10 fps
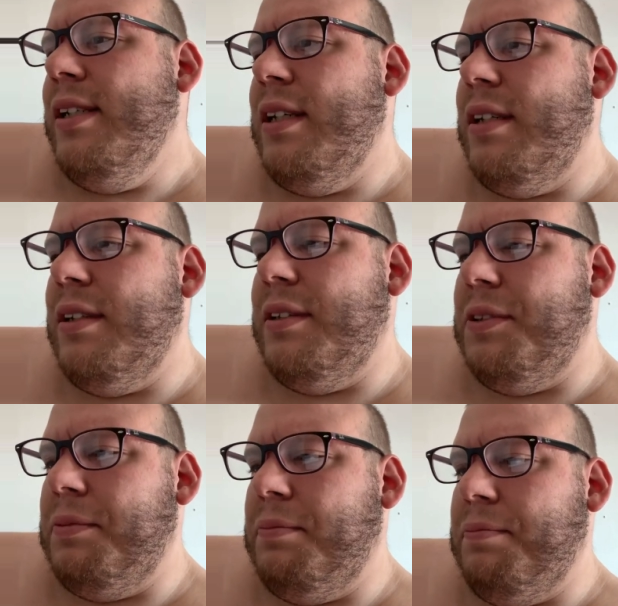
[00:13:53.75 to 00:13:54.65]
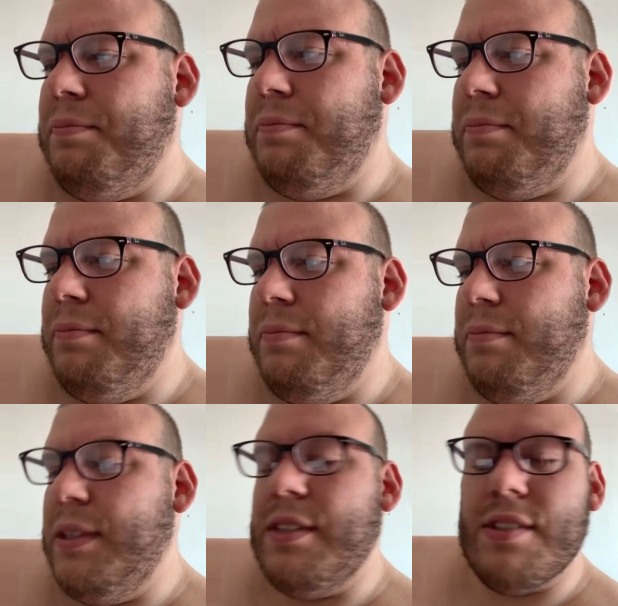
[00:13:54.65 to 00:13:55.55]

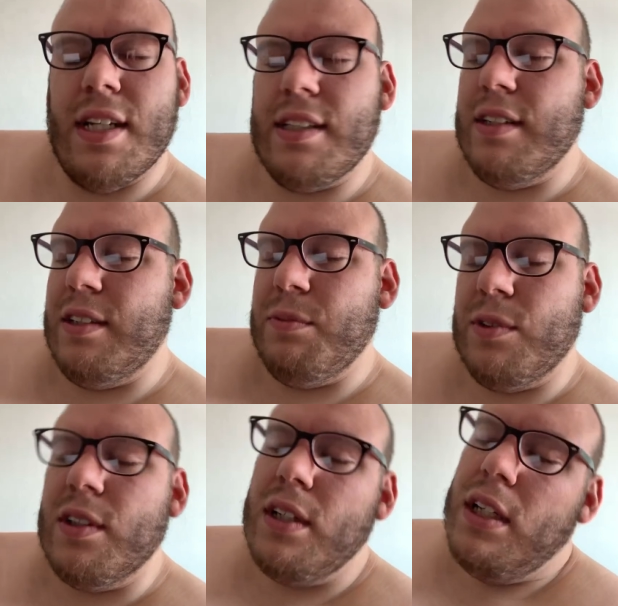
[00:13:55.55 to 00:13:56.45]
But it's not there anymore.